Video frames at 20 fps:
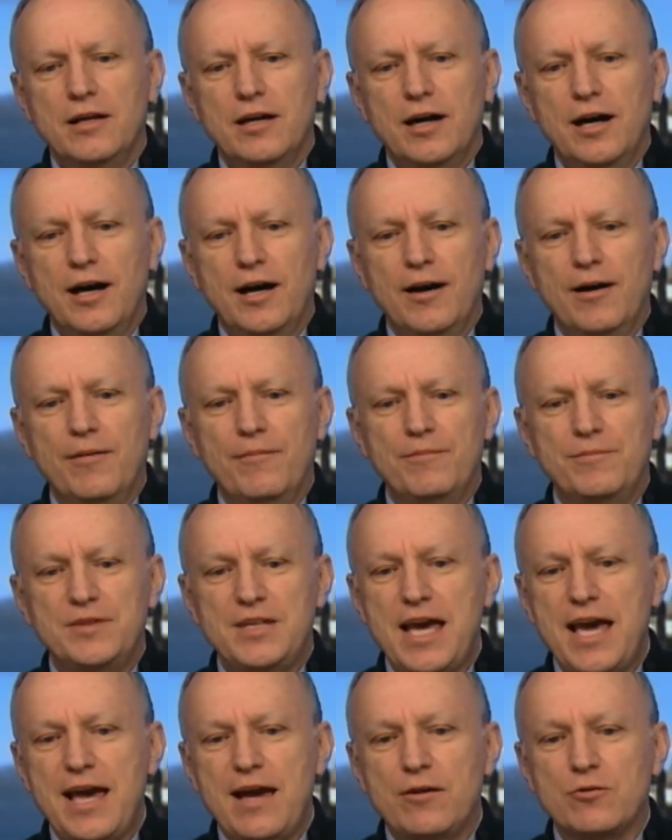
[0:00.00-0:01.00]

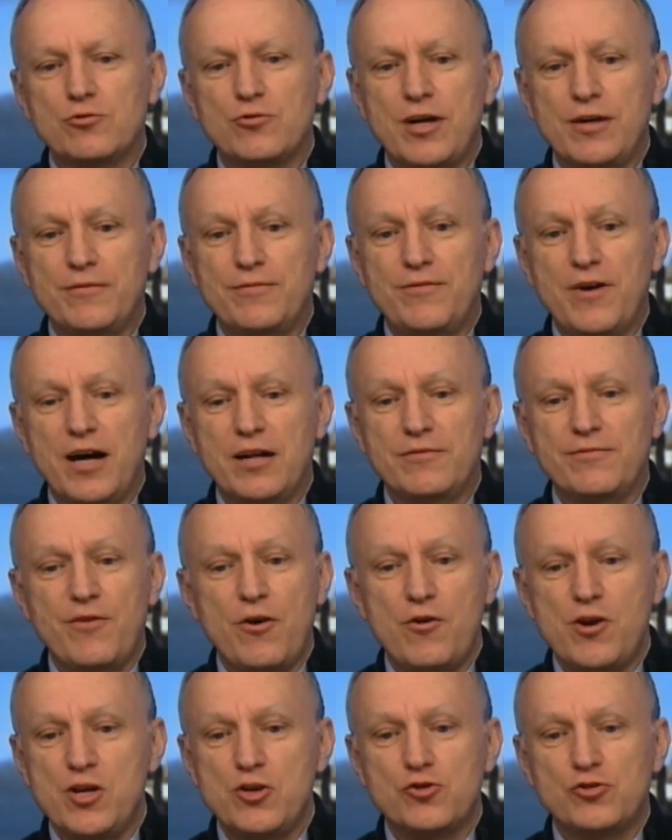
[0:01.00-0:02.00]
Yeah, great fun,
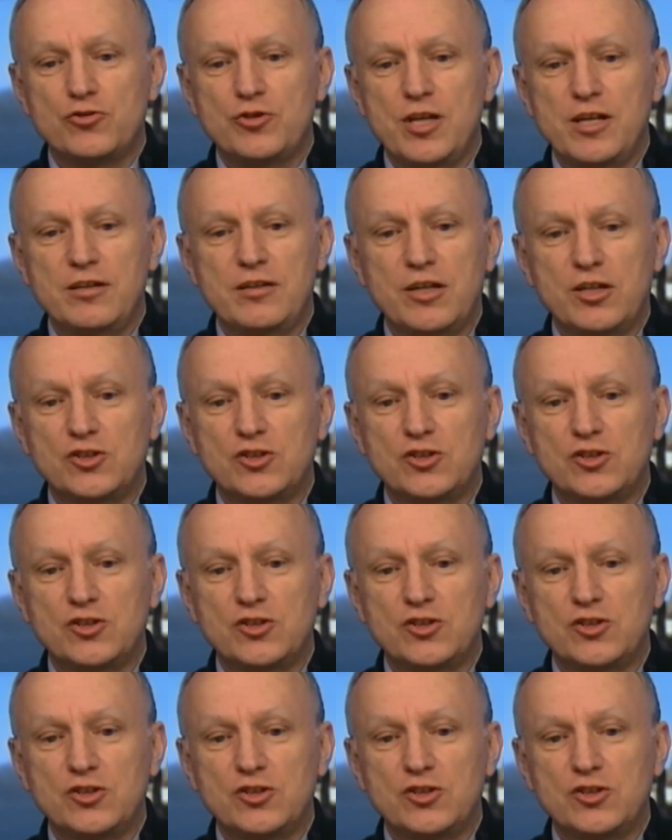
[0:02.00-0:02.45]
very interesting,